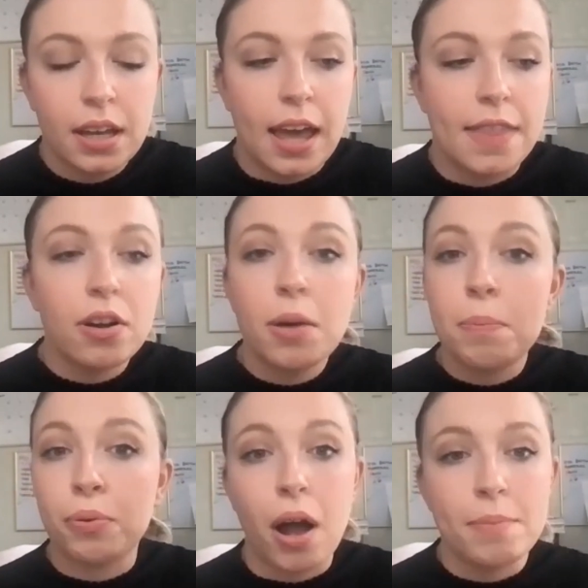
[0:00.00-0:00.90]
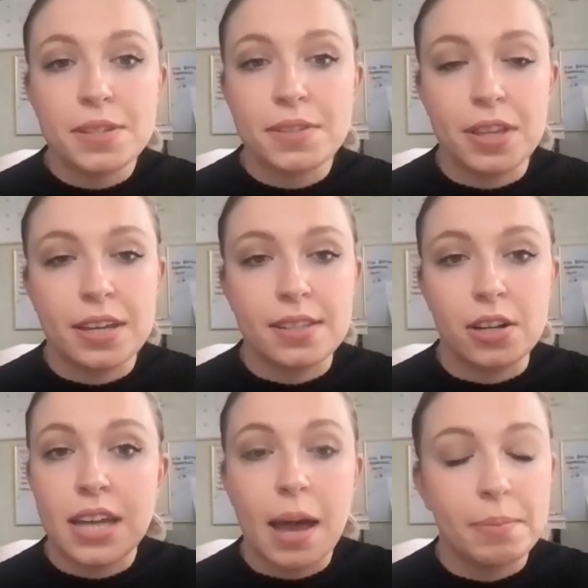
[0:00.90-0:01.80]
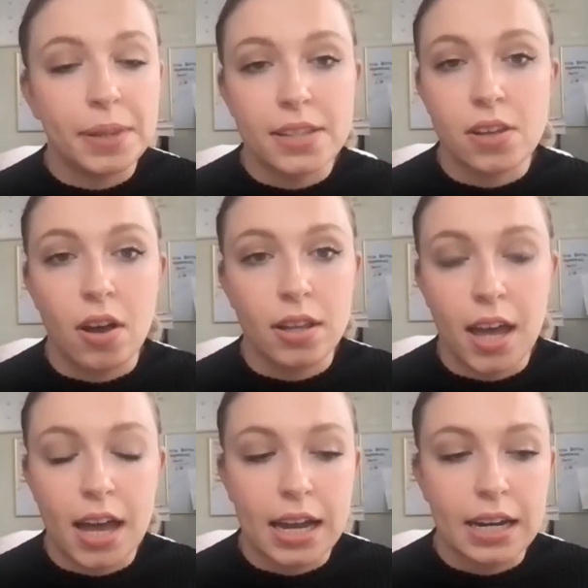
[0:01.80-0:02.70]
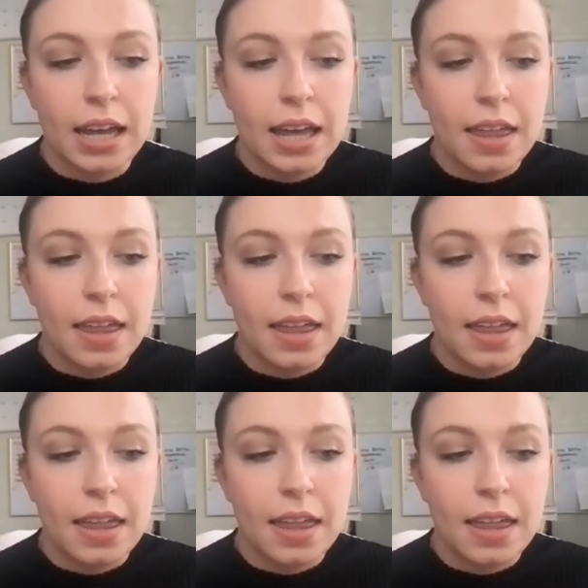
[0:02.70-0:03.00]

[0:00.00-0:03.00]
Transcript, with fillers: And there are prompts for this, there are templates online